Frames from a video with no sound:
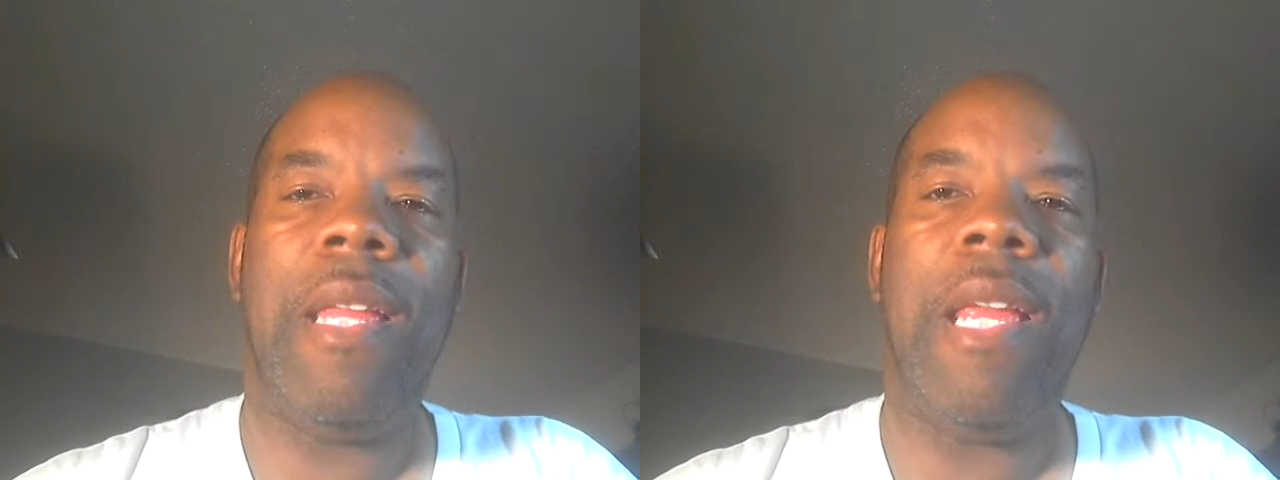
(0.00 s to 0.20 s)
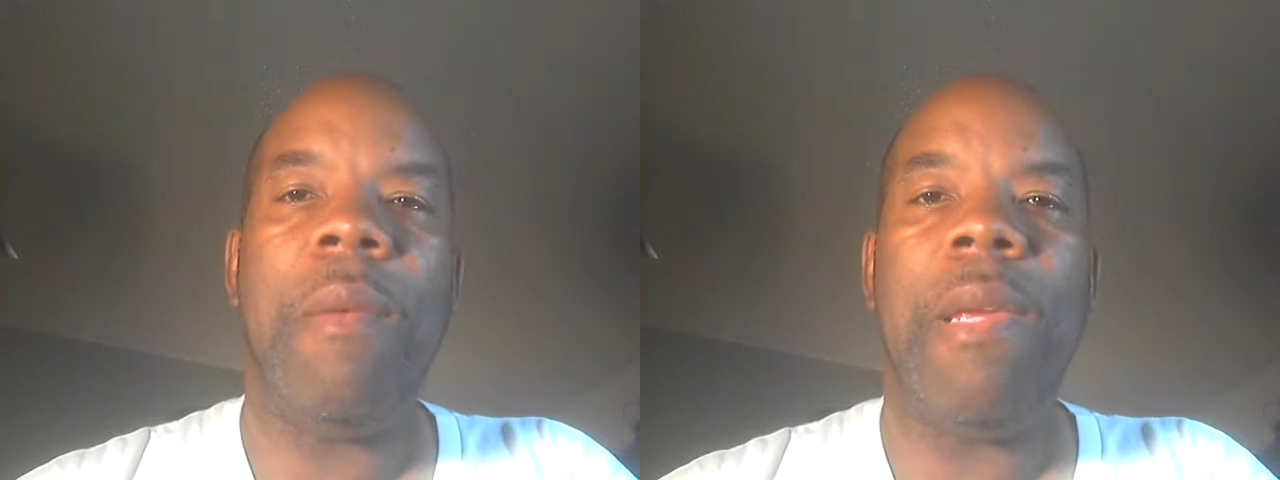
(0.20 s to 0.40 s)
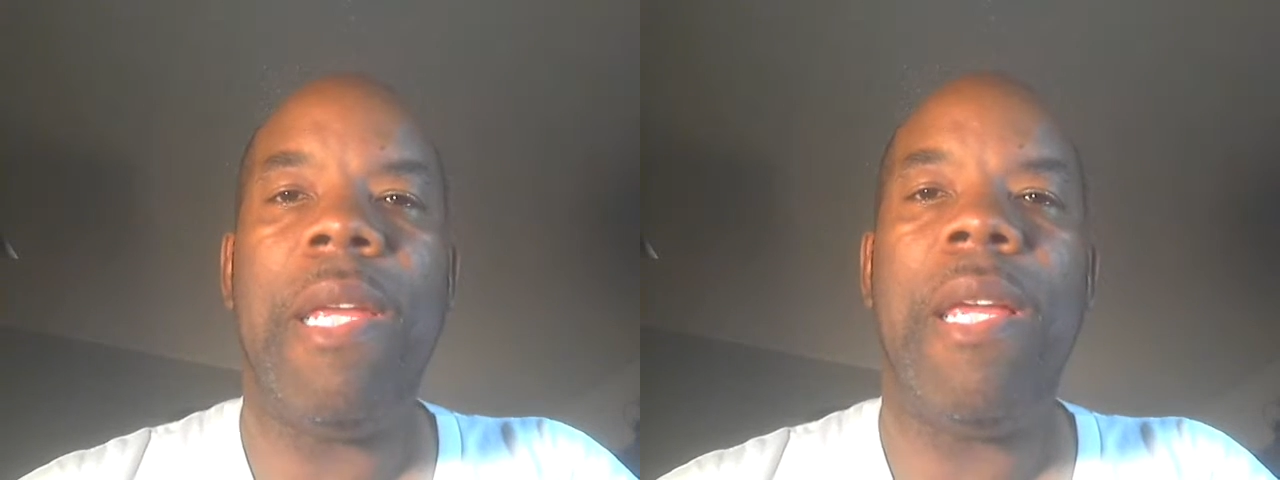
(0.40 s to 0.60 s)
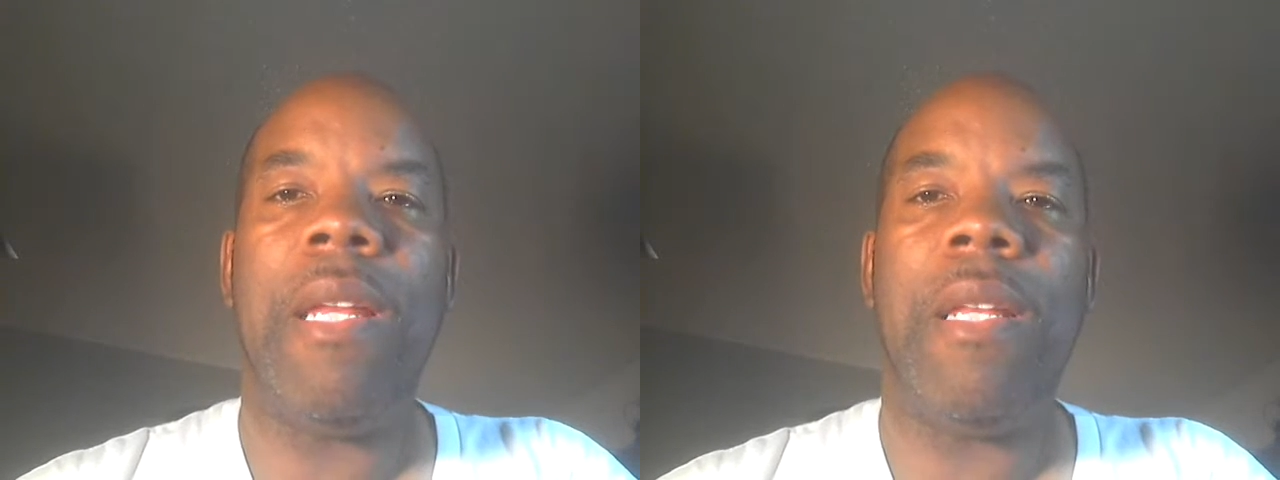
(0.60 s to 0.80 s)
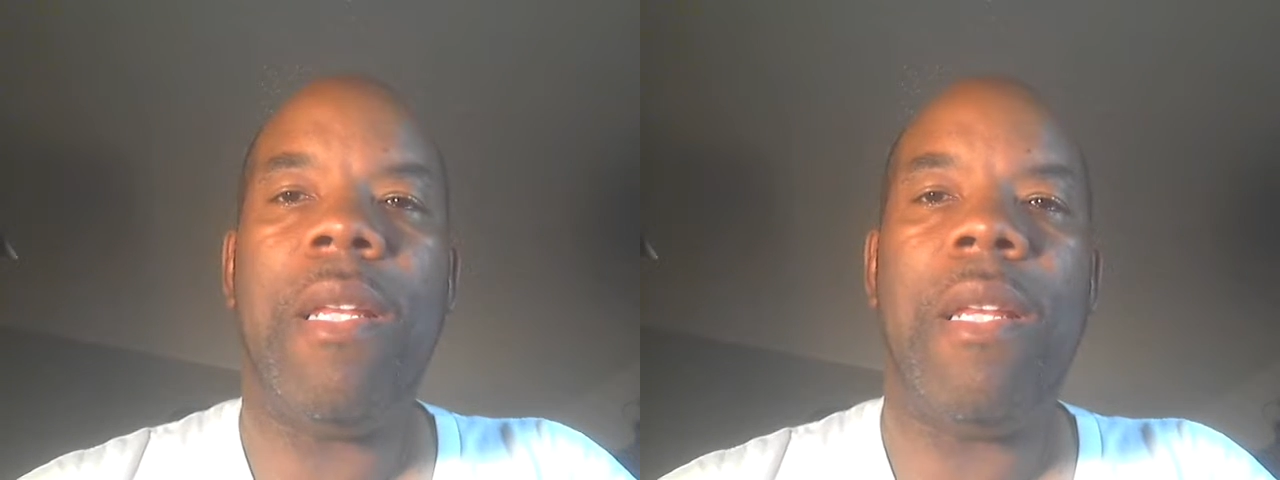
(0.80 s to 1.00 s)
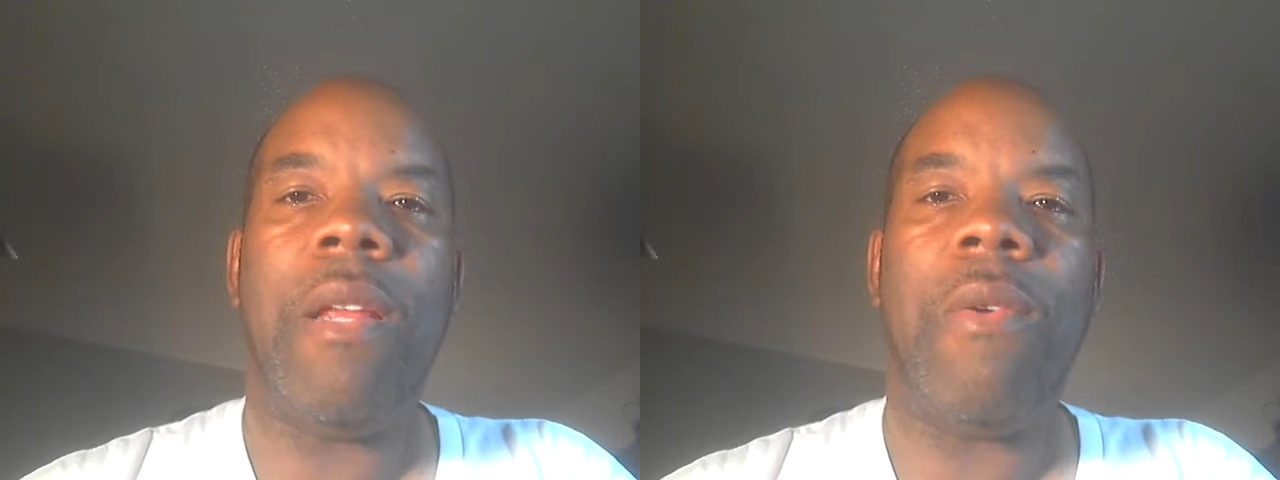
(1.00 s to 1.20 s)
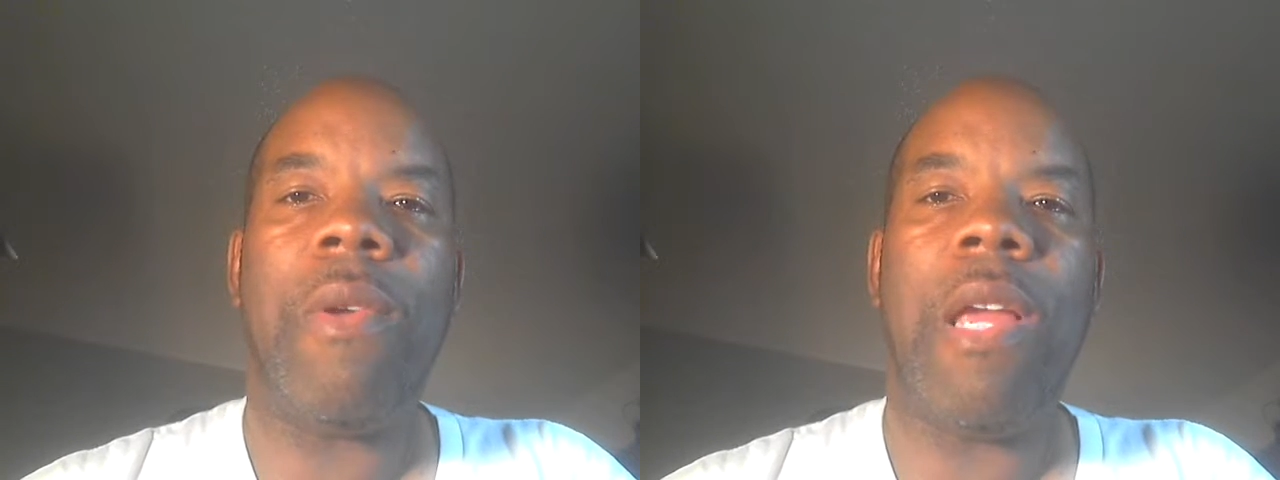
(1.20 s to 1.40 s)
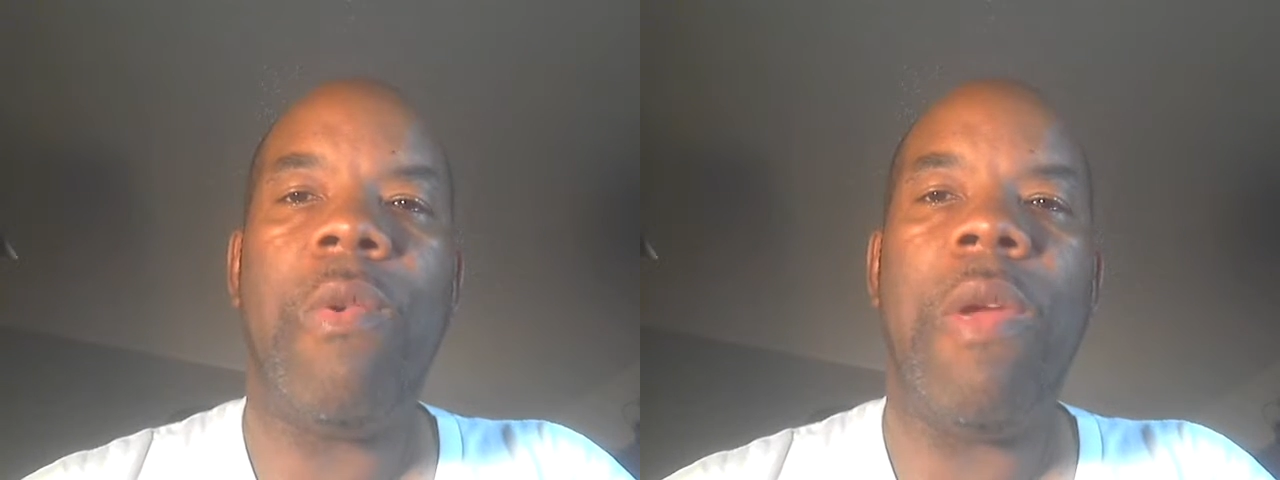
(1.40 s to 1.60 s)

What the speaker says: in the beginning. Okay, you